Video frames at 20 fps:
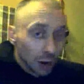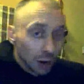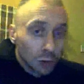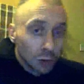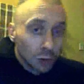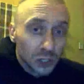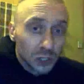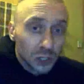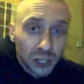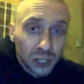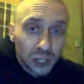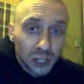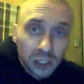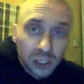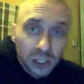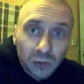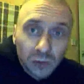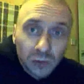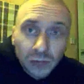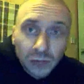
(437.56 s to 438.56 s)
which is
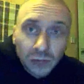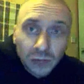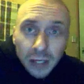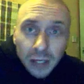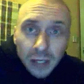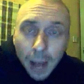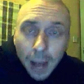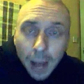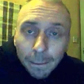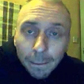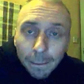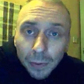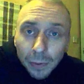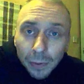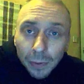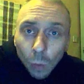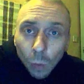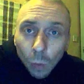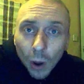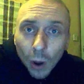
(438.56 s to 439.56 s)
15 amp
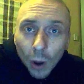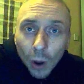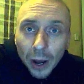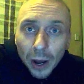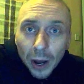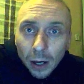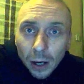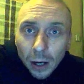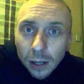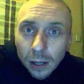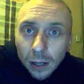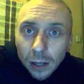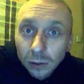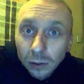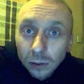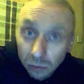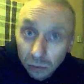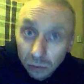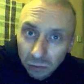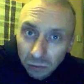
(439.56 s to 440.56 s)
wire,
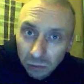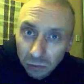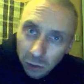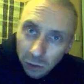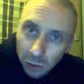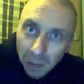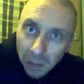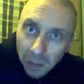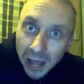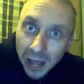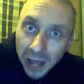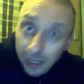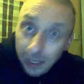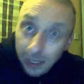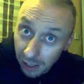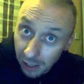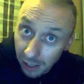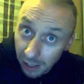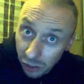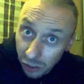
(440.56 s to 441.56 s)
just bad
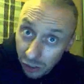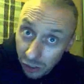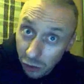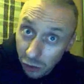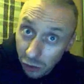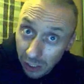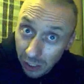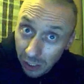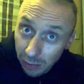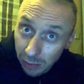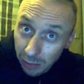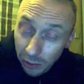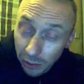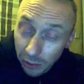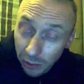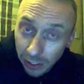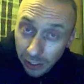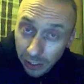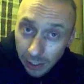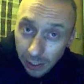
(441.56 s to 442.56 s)
and stuck in the mud.
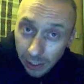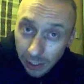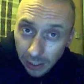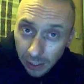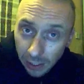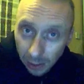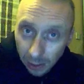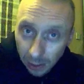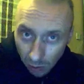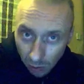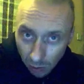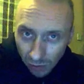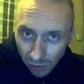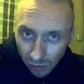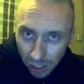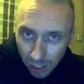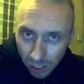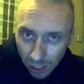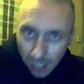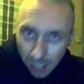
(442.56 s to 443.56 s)
So
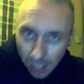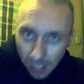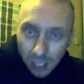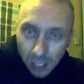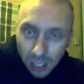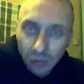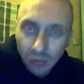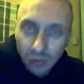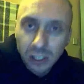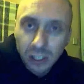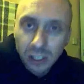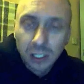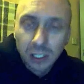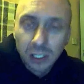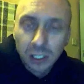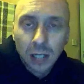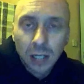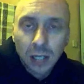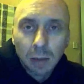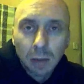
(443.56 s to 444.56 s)
obviously I can increase
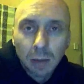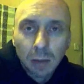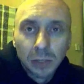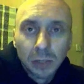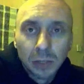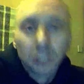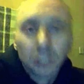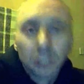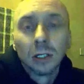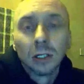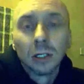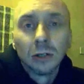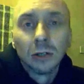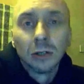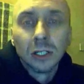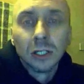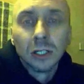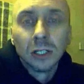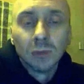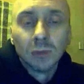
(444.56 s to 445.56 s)
the amperage and
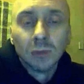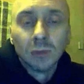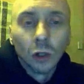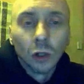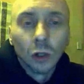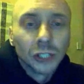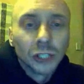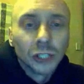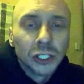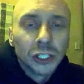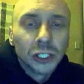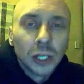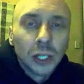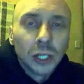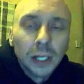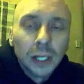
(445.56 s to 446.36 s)
increase the voltage.